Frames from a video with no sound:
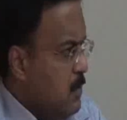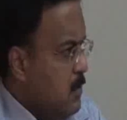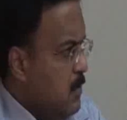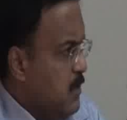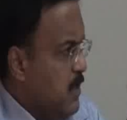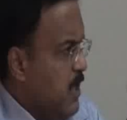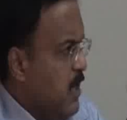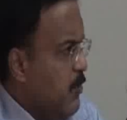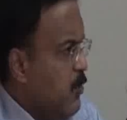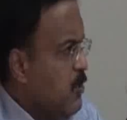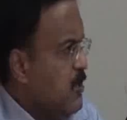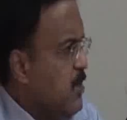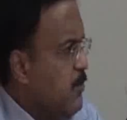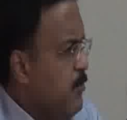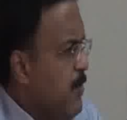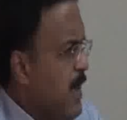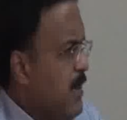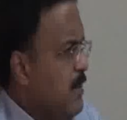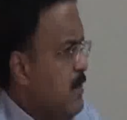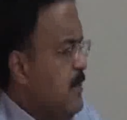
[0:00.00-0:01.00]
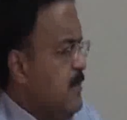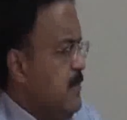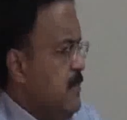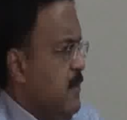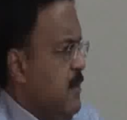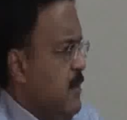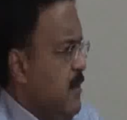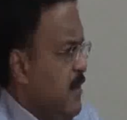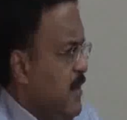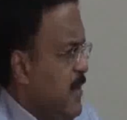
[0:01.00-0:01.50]
There was a
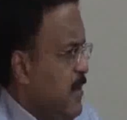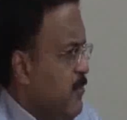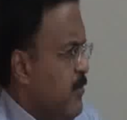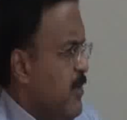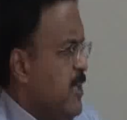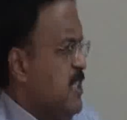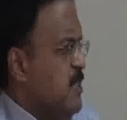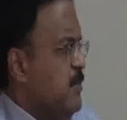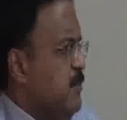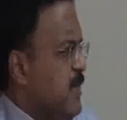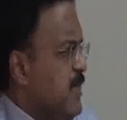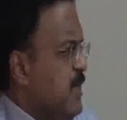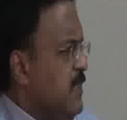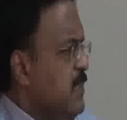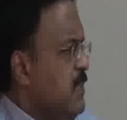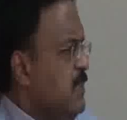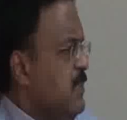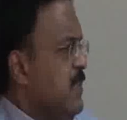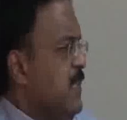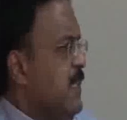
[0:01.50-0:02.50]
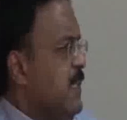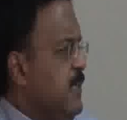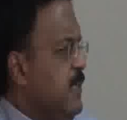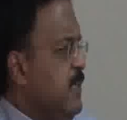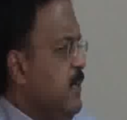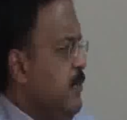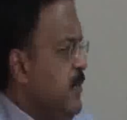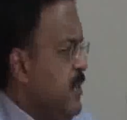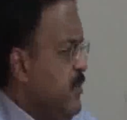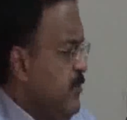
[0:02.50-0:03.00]
bilateral investment
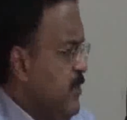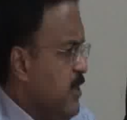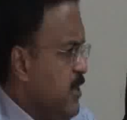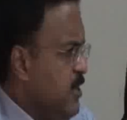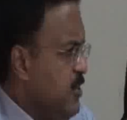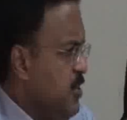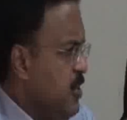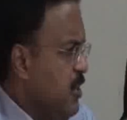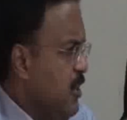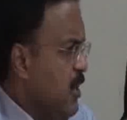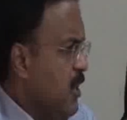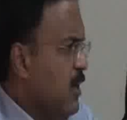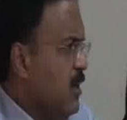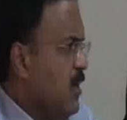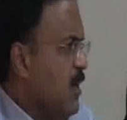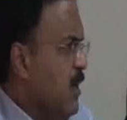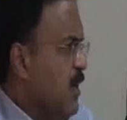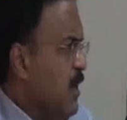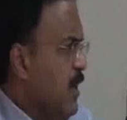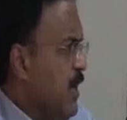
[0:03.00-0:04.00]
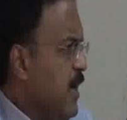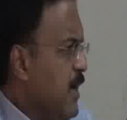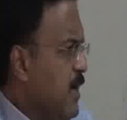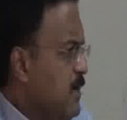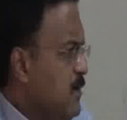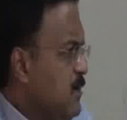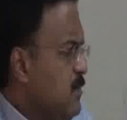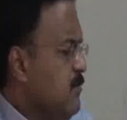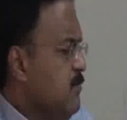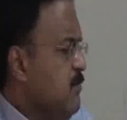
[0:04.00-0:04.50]
treaty between Sri Lanka
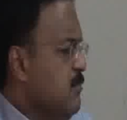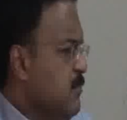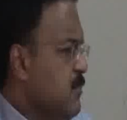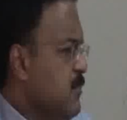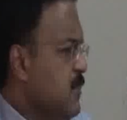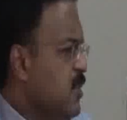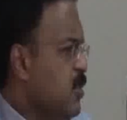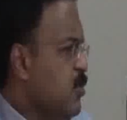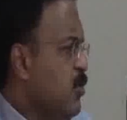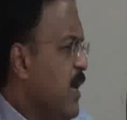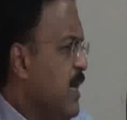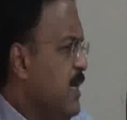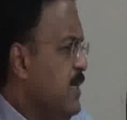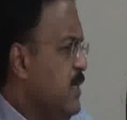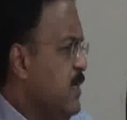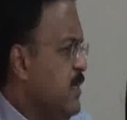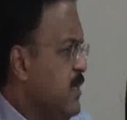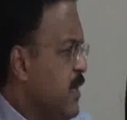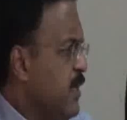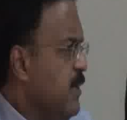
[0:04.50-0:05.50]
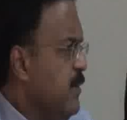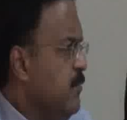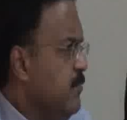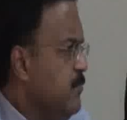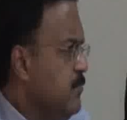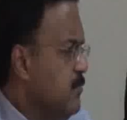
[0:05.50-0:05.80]
and United Kingdom